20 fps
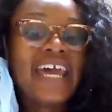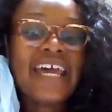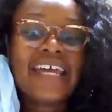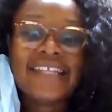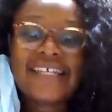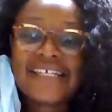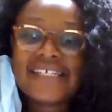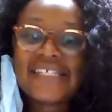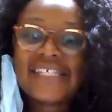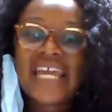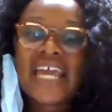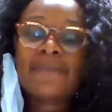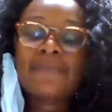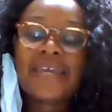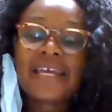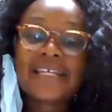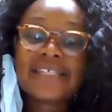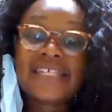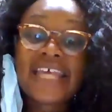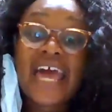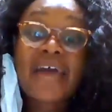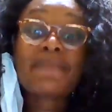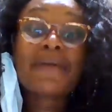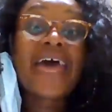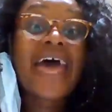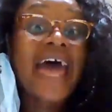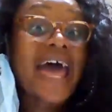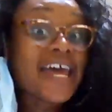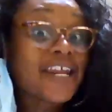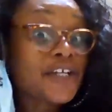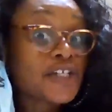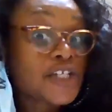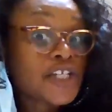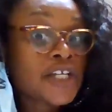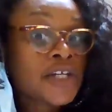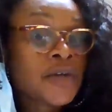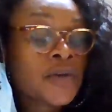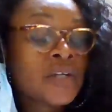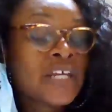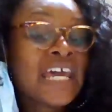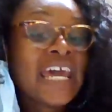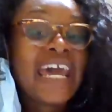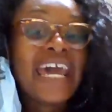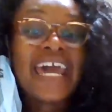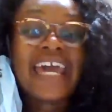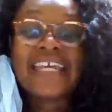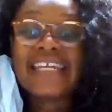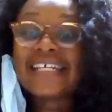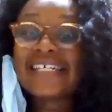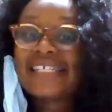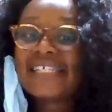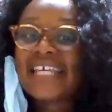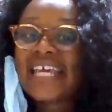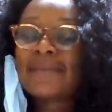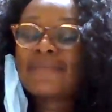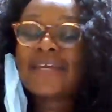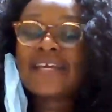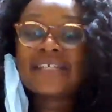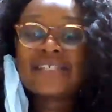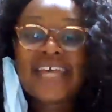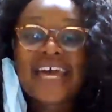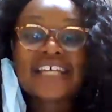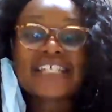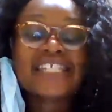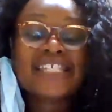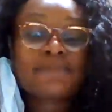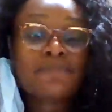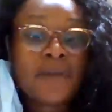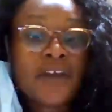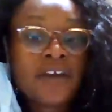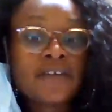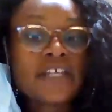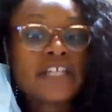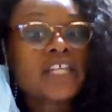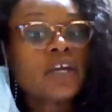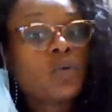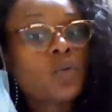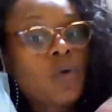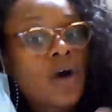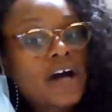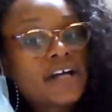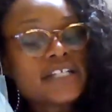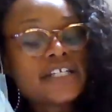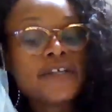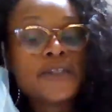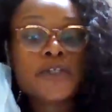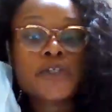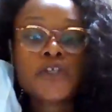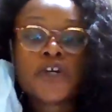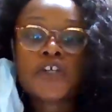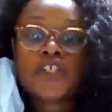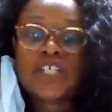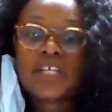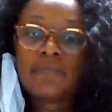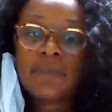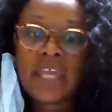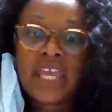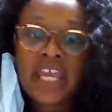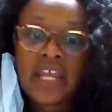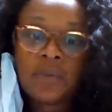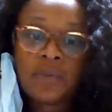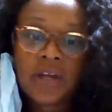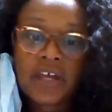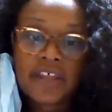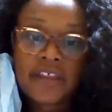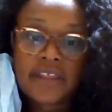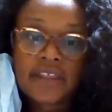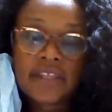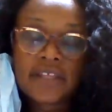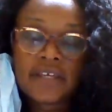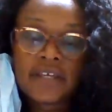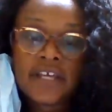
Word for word: in the same exact attitude, and the same exact spirit that they walked in the church to begin with.